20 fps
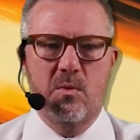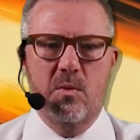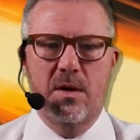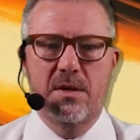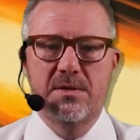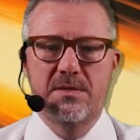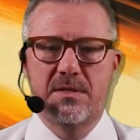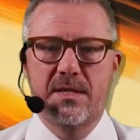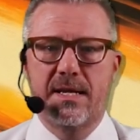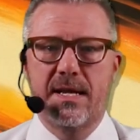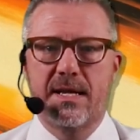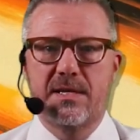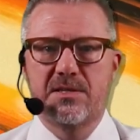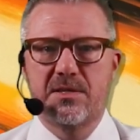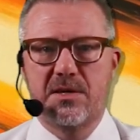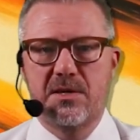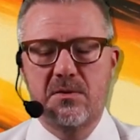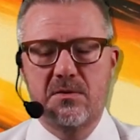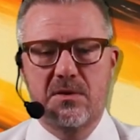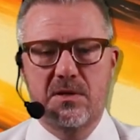The ones that
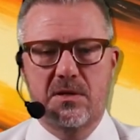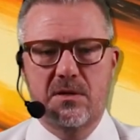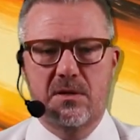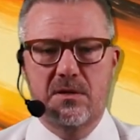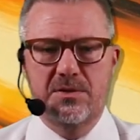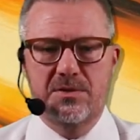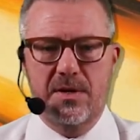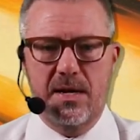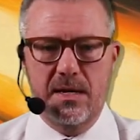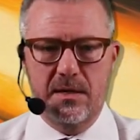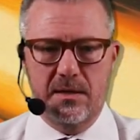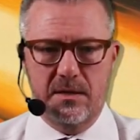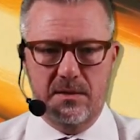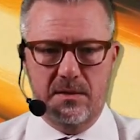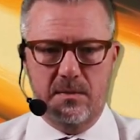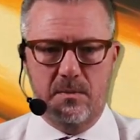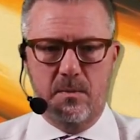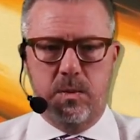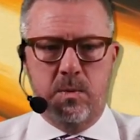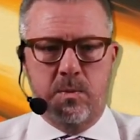execute the contract,
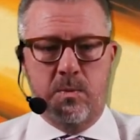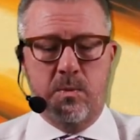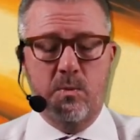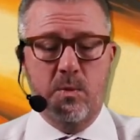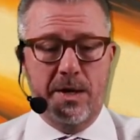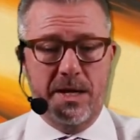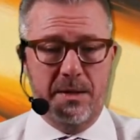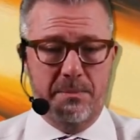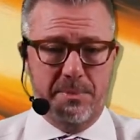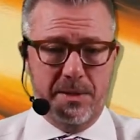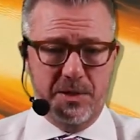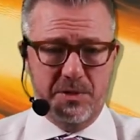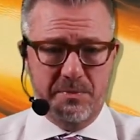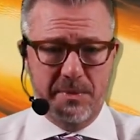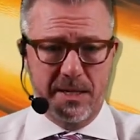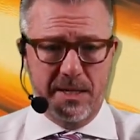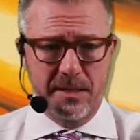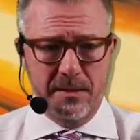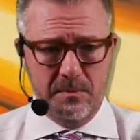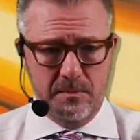we will get a
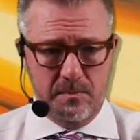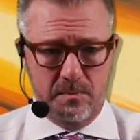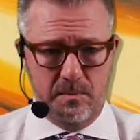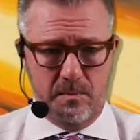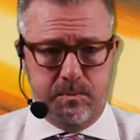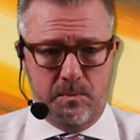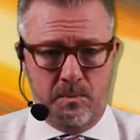pitch meeting,